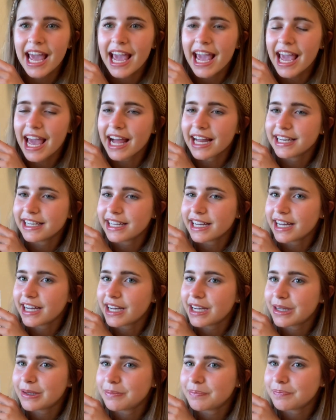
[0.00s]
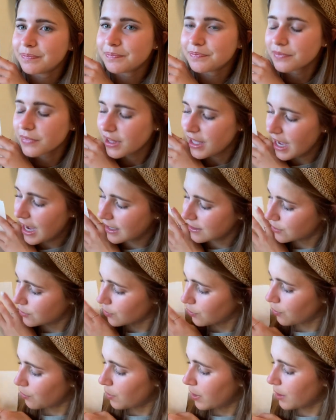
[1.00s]
And um, yeah,
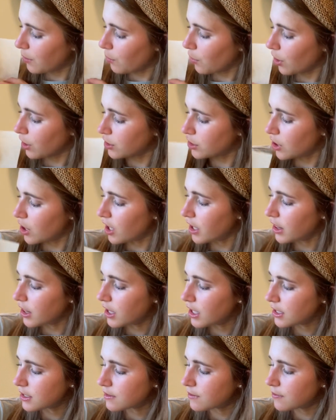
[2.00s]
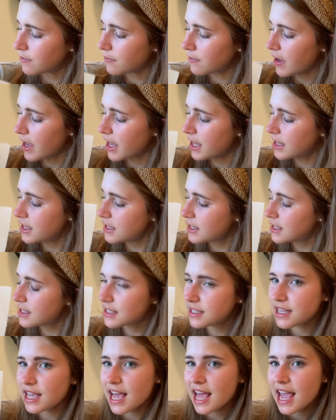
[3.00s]
so I worked on this
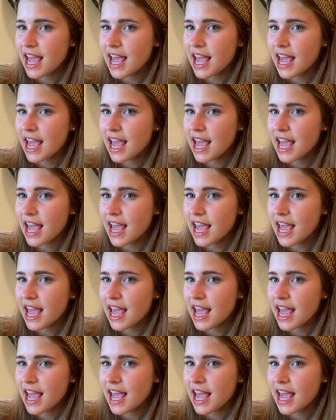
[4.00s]
fence